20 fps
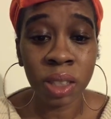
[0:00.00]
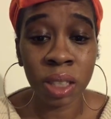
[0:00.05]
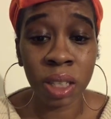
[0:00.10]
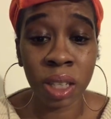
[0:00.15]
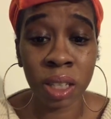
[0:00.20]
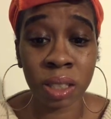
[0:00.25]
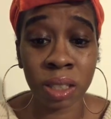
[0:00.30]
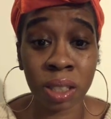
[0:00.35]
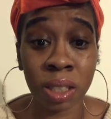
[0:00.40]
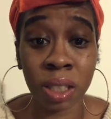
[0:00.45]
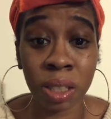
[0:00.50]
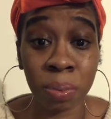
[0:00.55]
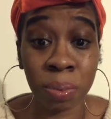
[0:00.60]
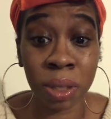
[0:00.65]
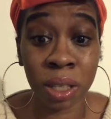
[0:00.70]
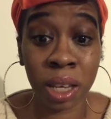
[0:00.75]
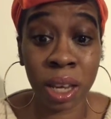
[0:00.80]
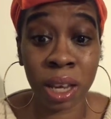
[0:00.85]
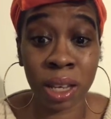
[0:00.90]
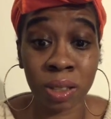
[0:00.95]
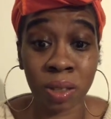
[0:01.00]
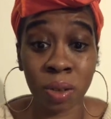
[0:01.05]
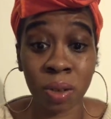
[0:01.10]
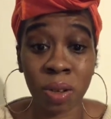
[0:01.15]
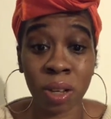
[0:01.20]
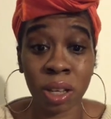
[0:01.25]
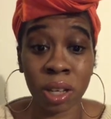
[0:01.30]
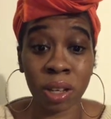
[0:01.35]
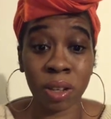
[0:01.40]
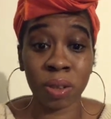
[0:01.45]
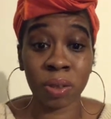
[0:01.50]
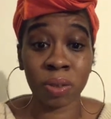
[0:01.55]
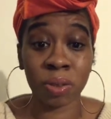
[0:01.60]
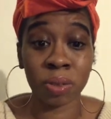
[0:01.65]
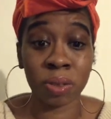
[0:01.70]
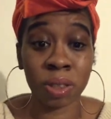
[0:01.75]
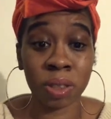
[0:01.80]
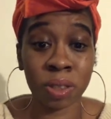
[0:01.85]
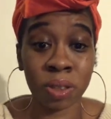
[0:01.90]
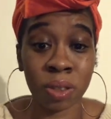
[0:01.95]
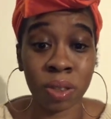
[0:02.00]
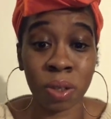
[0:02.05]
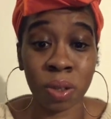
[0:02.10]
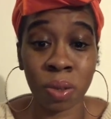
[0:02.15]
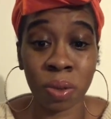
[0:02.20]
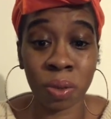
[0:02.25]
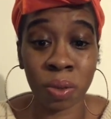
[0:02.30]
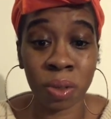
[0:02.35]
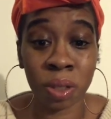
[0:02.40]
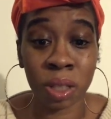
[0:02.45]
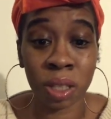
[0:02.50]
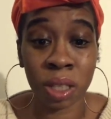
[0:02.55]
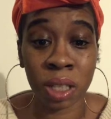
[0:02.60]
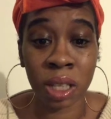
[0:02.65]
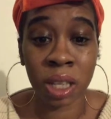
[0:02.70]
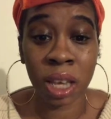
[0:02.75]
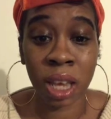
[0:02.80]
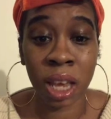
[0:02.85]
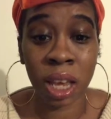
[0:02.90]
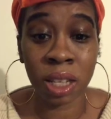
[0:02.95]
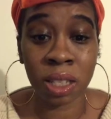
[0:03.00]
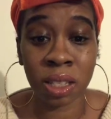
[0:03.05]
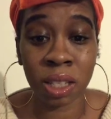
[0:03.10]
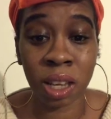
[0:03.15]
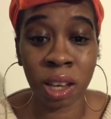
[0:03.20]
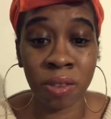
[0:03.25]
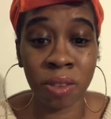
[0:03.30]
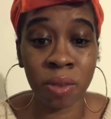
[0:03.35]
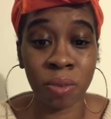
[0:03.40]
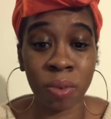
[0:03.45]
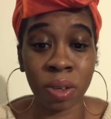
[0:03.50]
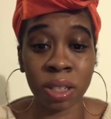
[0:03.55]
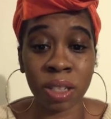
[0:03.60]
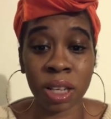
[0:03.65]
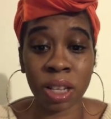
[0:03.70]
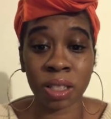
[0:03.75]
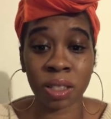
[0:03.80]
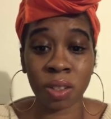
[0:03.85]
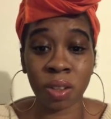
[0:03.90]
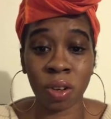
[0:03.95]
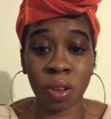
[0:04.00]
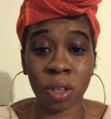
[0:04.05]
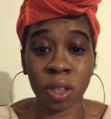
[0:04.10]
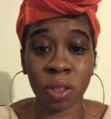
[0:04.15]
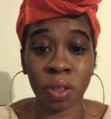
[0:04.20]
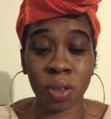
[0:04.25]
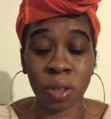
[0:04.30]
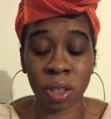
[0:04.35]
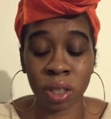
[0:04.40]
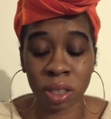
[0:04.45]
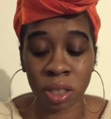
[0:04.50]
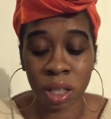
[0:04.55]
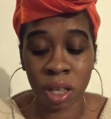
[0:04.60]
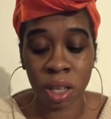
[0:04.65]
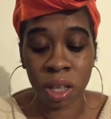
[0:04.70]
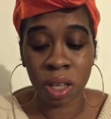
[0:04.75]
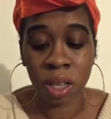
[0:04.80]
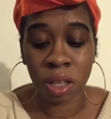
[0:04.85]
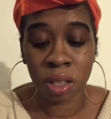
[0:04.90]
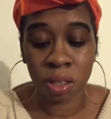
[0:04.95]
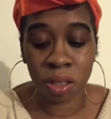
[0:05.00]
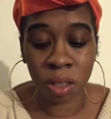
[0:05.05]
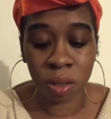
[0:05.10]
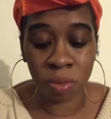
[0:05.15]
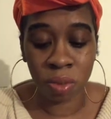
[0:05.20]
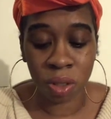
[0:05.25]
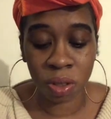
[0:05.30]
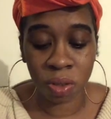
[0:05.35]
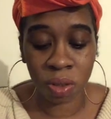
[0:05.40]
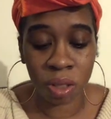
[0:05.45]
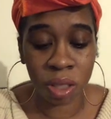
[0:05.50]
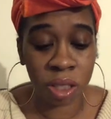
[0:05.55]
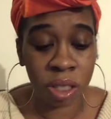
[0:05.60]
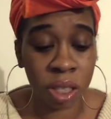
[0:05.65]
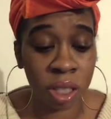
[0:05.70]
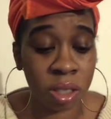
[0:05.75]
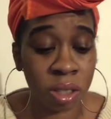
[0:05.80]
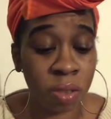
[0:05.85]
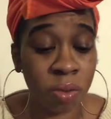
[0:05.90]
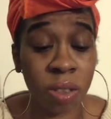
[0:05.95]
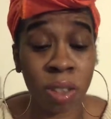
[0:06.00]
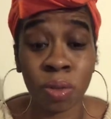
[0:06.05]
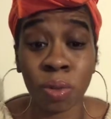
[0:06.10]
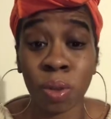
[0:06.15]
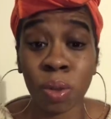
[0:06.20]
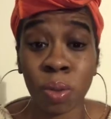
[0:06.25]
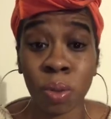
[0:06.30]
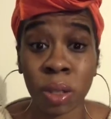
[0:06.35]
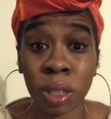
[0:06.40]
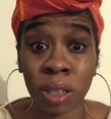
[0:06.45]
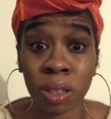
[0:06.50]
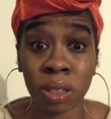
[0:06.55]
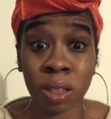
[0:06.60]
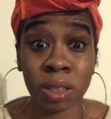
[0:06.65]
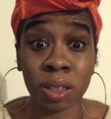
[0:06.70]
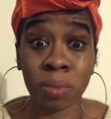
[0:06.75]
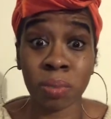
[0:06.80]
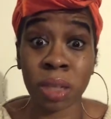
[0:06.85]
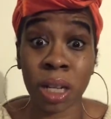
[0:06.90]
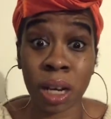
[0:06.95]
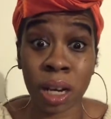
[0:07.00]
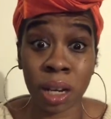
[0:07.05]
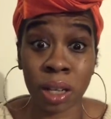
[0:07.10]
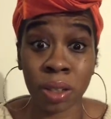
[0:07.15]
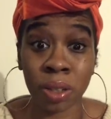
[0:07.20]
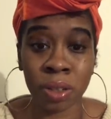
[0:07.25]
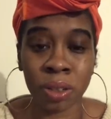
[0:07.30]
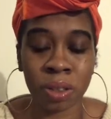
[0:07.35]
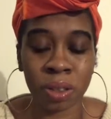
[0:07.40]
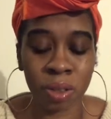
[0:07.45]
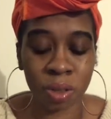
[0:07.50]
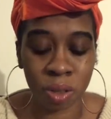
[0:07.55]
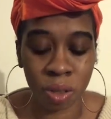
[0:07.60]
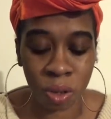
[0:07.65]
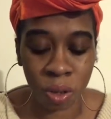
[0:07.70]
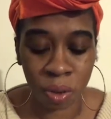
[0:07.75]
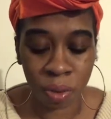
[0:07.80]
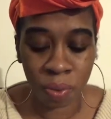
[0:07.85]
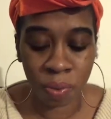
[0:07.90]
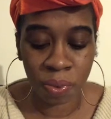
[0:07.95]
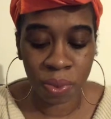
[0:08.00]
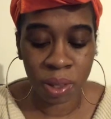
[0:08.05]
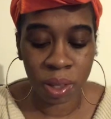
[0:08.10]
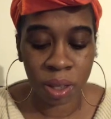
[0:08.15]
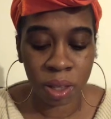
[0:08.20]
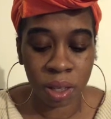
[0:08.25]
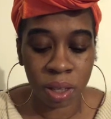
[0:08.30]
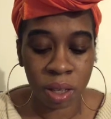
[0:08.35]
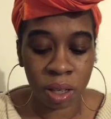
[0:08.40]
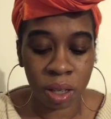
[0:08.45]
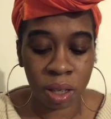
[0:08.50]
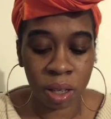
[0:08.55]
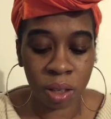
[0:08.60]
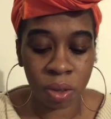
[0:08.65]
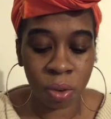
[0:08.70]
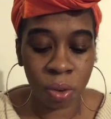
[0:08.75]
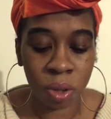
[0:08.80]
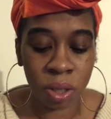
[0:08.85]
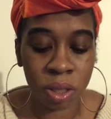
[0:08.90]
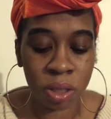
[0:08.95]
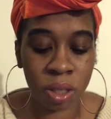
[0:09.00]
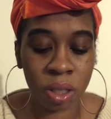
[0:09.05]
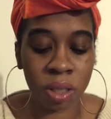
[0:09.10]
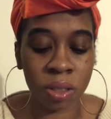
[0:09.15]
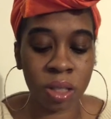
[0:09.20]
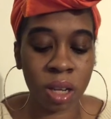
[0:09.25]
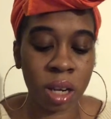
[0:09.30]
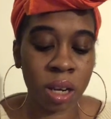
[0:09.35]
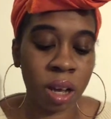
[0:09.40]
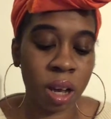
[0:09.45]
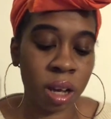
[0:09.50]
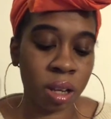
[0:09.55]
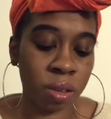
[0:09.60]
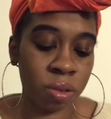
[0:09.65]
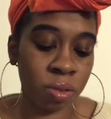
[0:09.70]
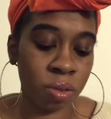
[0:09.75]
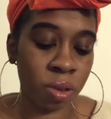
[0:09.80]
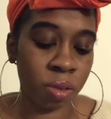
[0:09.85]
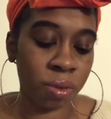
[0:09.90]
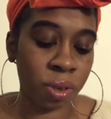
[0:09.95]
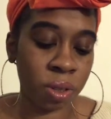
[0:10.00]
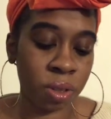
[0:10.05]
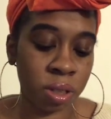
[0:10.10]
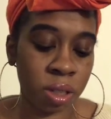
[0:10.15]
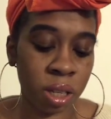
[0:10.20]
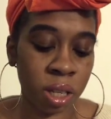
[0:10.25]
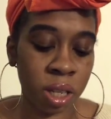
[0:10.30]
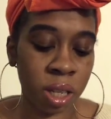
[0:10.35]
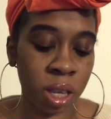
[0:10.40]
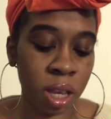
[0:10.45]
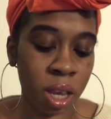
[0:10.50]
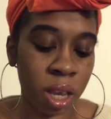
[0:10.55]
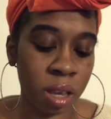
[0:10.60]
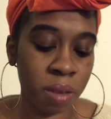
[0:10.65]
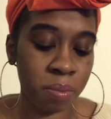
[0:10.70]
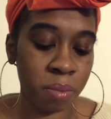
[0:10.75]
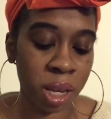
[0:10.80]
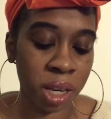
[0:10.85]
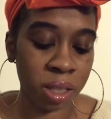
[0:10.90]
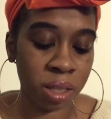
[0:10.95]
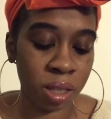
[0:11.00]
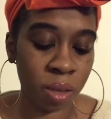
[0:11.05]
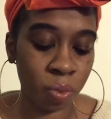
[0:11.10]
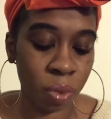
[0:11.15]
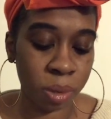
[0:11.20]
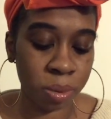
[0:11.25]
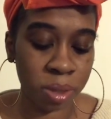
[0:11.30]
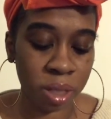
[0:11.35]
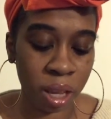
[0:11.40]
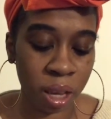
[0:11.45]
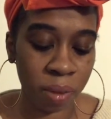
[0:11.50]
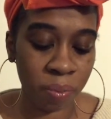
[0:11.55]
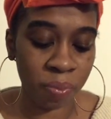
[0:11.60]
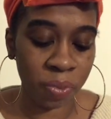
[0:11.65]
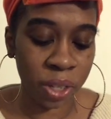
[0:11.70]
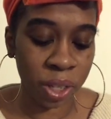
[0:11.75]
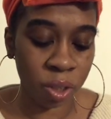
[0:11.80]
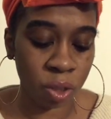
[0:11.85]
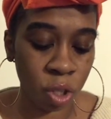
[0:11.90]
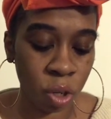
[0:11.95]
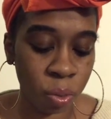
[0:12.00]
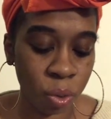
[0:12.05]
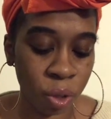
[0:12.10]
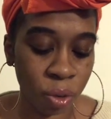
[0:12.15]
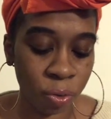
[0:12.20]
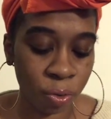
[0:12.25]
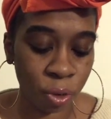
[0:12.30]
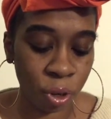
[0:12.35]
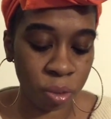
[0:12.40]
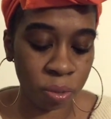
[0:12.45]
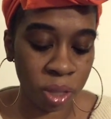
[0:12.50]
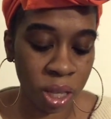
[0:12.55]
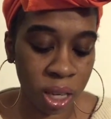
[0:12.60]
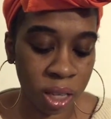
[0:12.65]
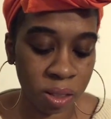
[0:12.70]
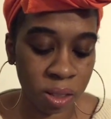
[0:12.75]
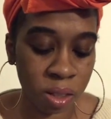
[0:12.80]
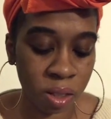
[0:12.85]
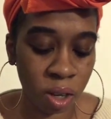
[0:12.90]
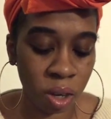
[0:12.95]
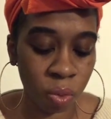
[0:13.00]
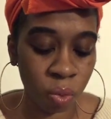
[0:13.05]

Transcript: and sleepy as all hell. So hey to everyone that's logging on. So I'm just going to get to it real quick because I'm tired. So according to the Johns Hopkins University and Medicine website, a global confirmed cases are